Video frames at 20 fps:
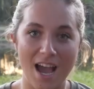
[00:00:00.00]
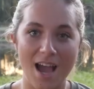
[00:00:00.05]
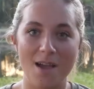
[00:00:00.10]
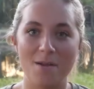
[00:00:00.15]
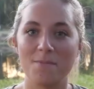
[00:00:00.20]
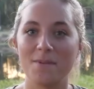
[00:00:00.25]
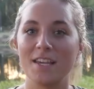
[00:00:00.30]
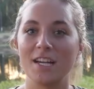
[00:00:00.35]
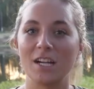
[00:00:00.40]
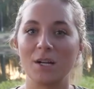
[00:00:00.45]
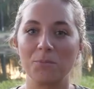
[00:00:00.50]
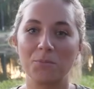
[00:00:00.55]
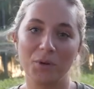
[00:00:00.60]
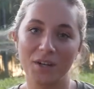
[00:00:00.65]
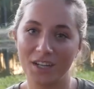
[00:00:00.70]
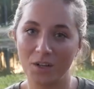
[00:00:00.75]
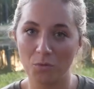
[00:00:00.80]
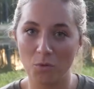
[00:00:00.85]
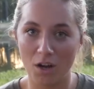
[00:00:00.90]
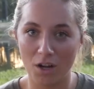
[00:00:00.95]
I am here in
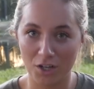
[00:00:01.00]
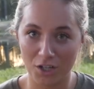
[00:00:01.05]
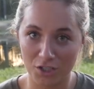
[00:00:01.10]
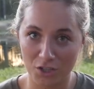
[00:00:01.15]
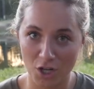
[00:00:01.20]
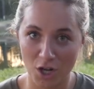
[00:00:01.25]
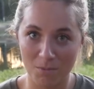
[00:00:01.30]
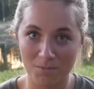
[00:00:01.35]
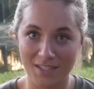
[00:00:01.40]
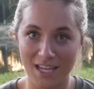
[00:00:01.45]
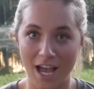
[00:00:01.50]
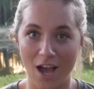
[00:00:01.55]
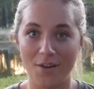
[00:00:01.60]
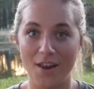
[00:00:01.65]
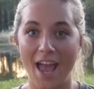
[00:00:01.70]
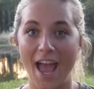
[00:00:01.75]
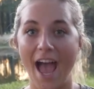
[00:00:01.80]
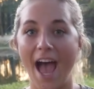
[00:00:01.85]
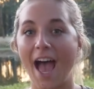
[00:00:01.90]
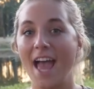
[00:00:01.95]
Brandon Walker's
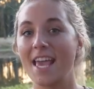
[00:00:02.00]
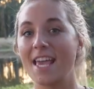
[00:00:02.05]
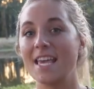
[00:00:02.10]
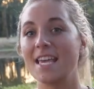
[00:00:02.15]
hometown at